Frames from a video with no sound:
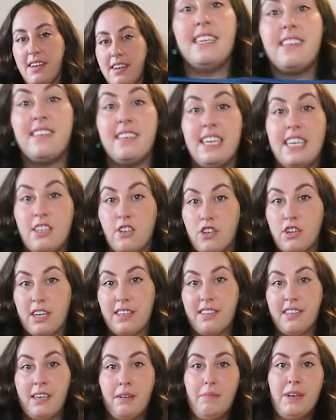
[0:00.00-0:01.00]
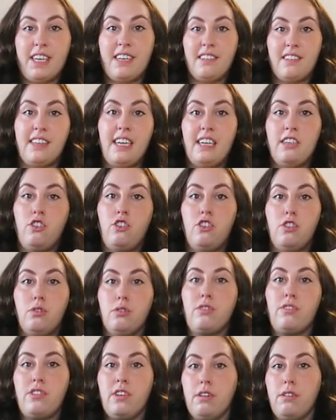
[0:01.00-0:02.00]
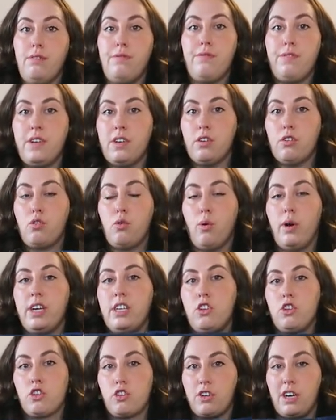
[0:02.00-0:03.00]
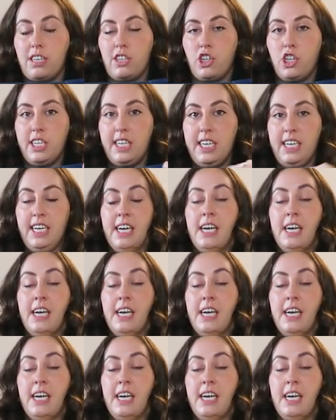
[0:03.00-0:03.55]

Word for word: It's interesting because they do still feel quite stretchy,